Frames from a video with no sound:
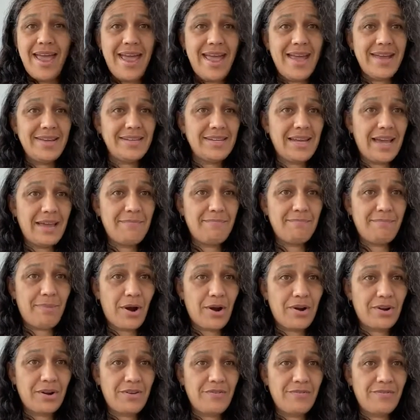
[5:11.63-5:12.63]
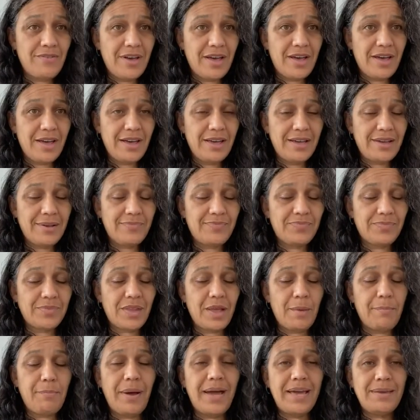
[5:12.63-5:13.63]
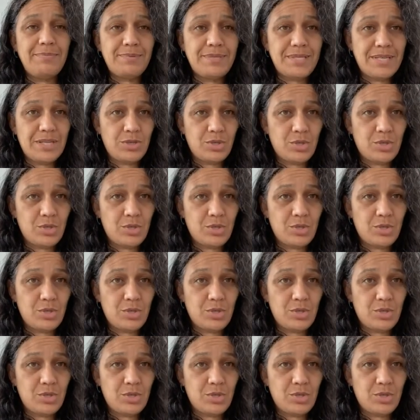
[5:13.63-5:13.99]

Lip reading: and I'm part of a pipes